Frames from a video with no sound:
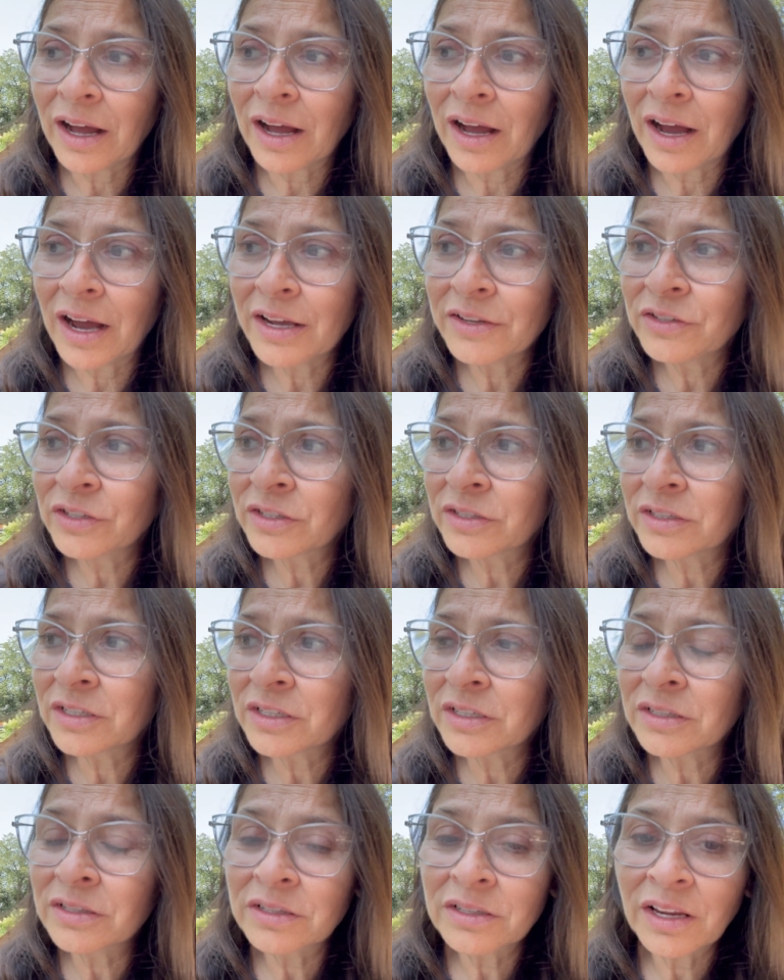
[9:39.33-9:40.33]
I just
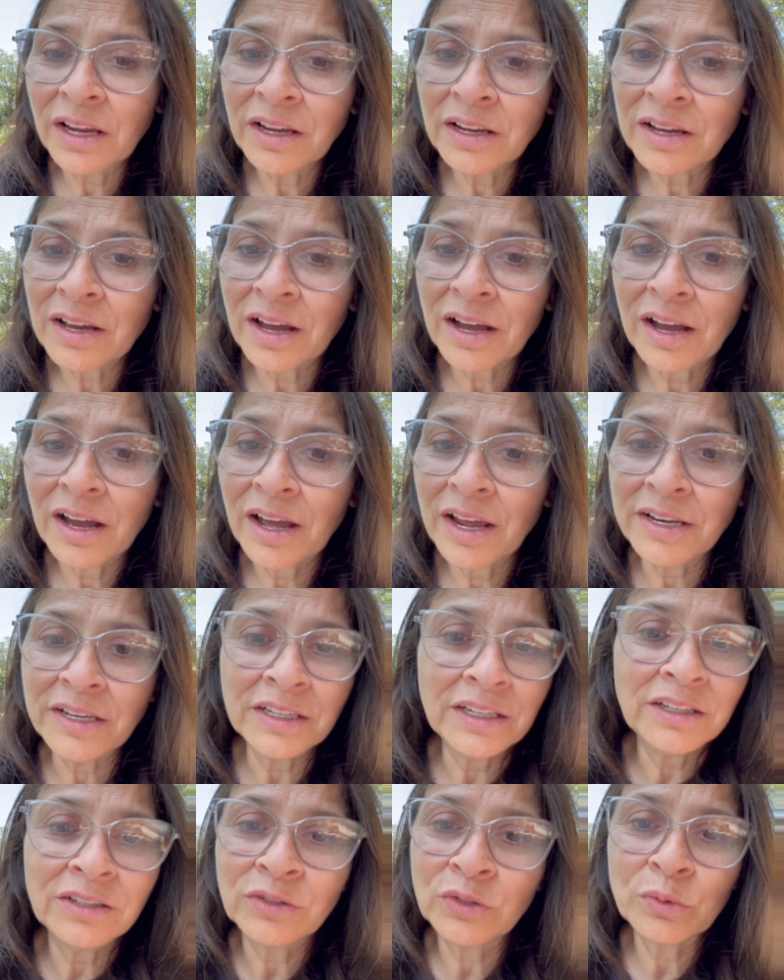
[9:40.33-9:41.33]
didn't think I
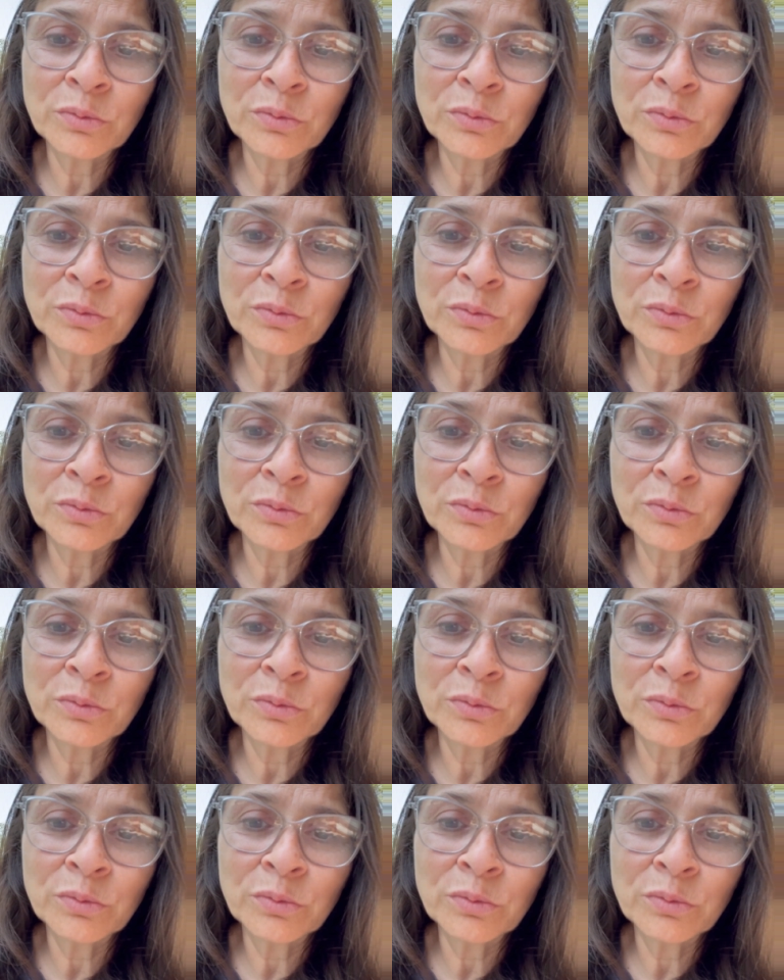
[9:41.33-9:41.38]
need